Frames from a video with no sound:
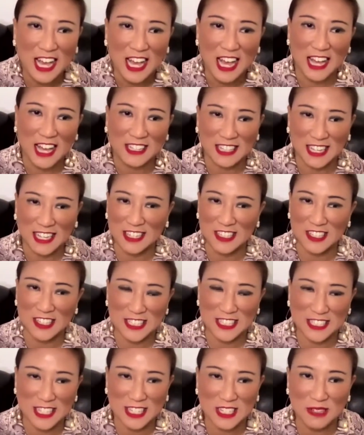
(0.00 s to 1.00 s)
and they
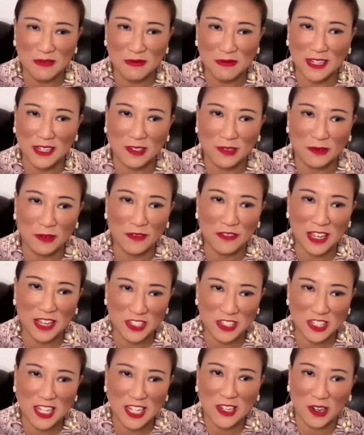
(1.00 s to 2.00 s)
actually said to me, "Look, we've
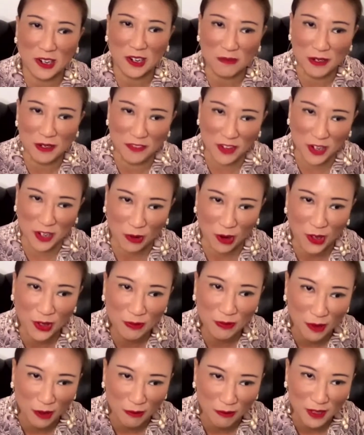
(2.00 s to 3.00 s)
actually got a bit of a growth
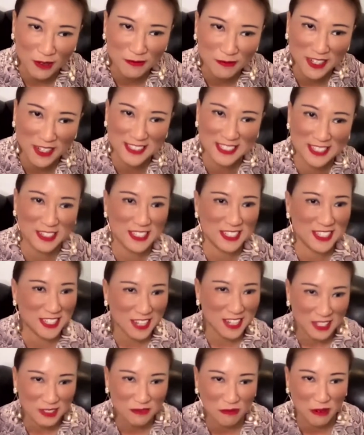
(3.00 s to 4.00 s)
problem." And I said, "It's a
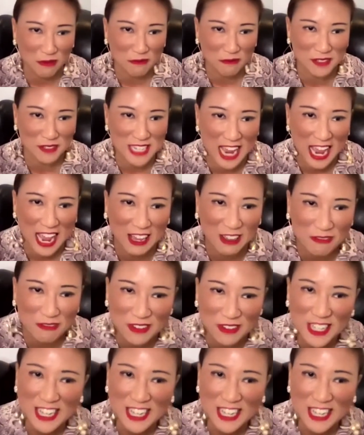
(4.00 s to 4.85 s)
nice problem to have."